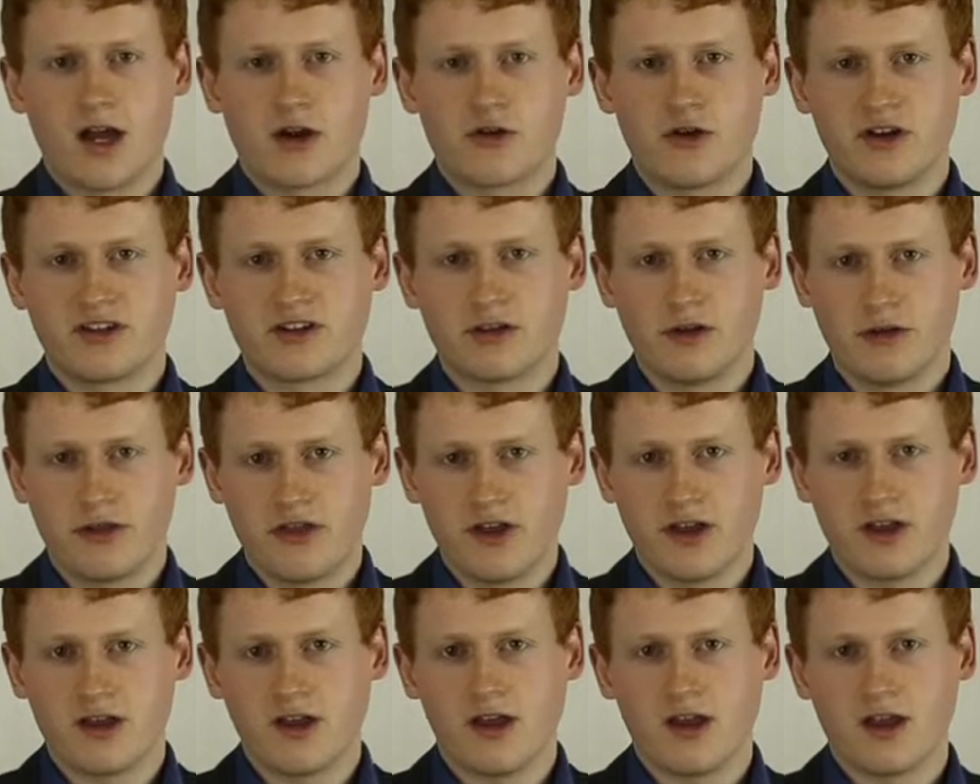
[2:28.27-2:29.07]
critical
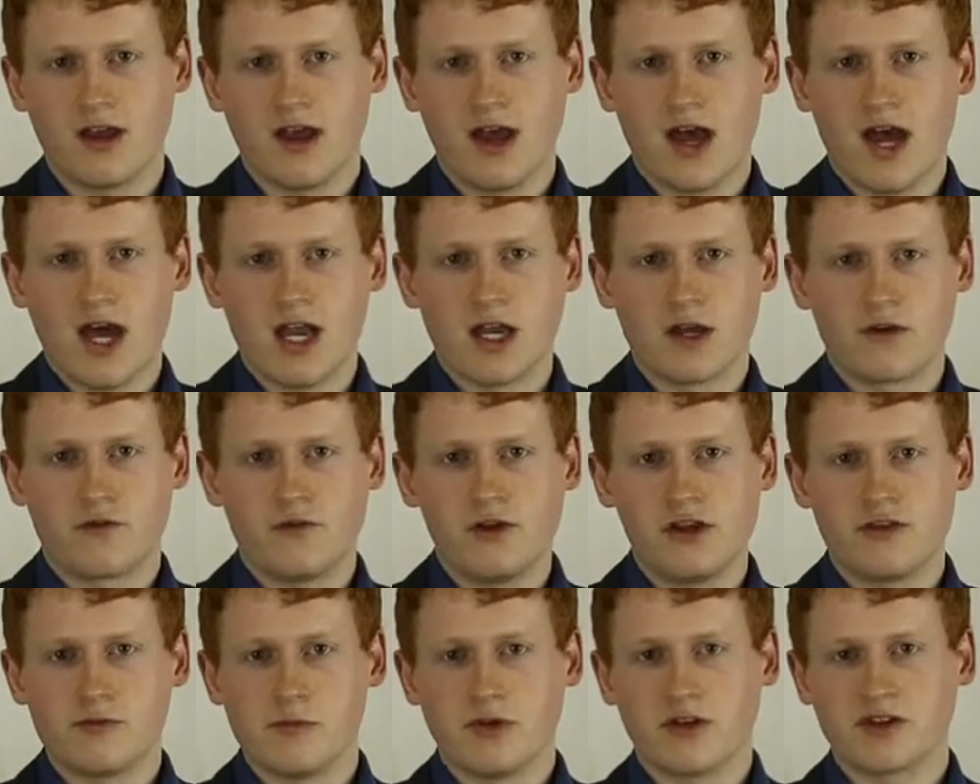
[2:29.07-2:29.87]
thinking and
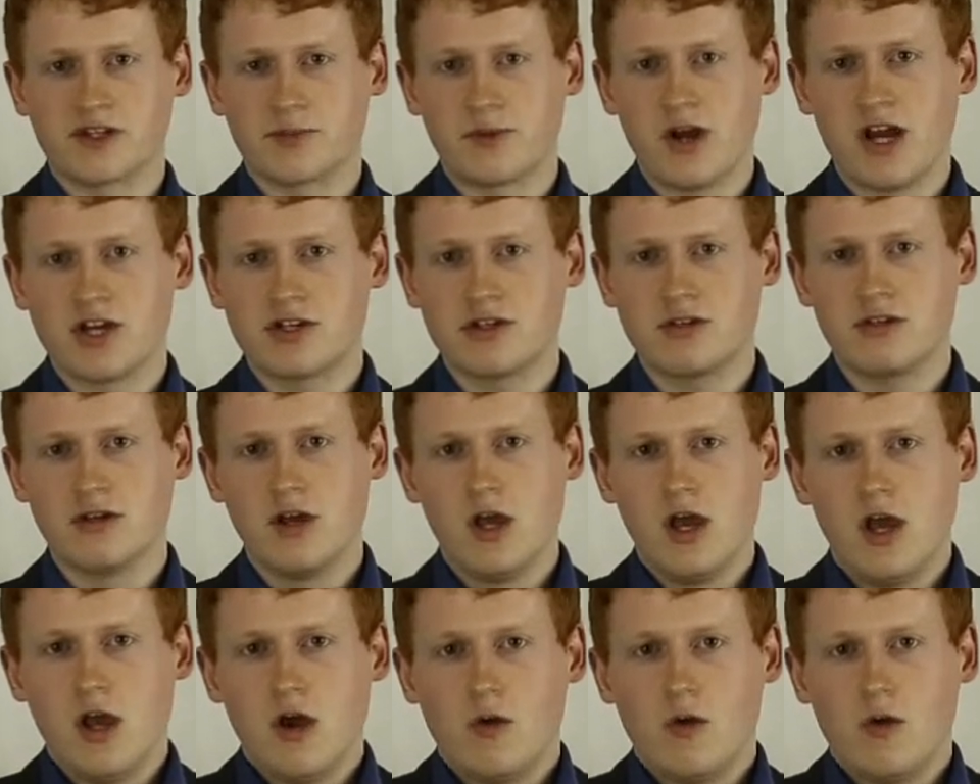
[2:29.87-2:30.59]
freedom of expression.